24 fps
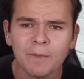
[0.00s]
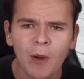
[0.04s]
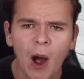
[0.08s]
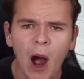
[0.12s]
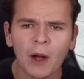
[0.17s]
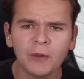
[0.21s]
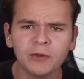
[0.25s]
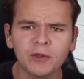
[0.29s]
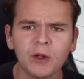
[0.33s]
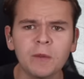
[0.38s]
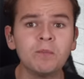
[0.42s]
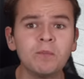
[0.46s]
I
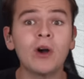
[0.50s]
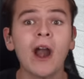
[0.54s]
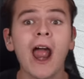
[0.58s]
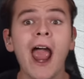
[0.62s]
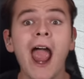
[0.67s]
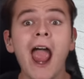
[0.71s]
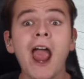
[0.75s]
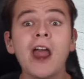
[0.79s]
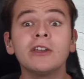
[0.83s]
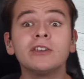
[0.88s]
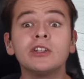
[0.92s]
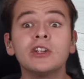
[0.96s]
bought the
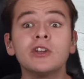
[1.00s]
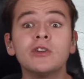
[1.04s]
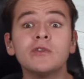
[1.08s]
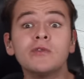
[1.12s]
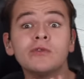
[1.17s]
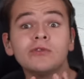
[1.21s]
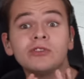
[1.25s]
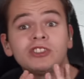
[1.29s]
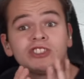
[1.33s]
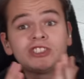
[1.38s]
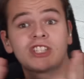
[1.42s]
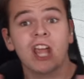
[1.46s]
brand
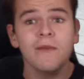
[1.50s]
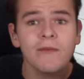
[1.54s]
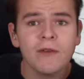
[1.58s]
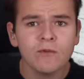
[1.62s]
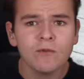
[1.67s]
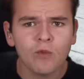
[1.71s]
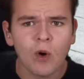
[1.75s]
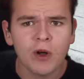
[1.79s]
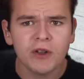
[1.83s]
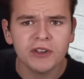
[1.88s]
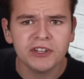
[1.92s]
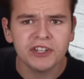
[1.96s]
new
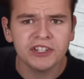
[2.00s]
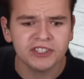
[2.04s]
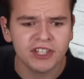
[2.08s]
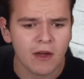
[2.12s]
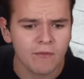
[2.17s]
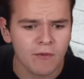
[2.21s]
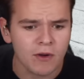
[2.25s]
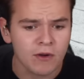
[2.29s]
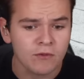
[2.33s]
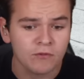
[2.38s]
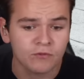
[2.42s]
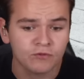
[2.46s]

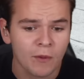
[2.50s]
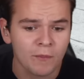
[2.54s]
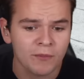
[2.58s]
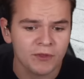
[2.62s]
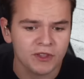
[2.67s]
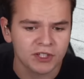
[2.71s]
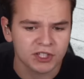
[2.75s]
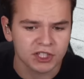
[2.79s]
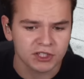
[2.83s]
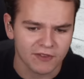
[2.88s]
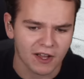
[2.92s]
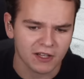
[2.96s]
717 from
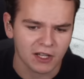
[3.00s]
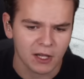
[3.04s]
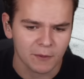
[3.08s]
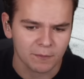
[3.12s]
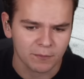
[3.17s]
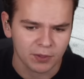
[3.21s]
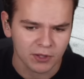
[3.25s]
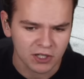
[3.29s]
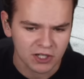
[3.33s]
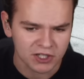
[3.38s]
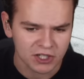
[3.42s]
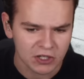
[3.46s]
the
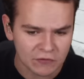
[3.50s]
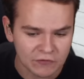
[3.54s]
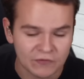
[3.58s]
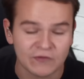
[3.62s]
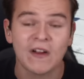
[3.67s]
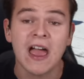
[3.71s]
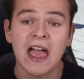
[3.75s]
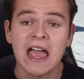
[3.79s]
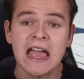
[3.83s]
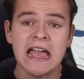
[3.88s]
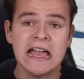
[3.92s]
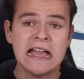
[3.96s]
developers
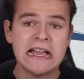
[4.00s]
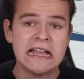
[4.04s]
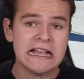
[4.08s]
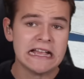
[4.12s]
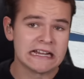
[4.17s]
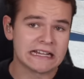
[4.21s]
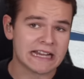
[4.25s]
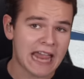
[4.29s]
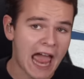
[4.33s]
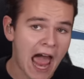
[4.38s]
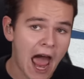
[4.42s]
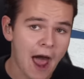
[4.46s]
of
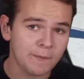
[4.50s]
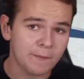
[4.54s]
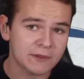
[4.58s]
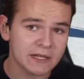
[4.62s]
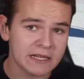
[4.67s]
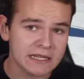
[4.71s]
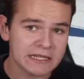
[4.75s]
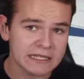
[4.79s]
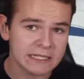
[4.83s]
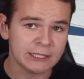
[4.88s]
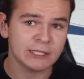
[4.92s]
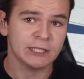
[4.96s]

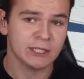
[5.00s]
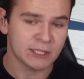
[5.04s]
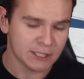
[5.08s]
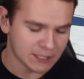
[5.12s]
Captain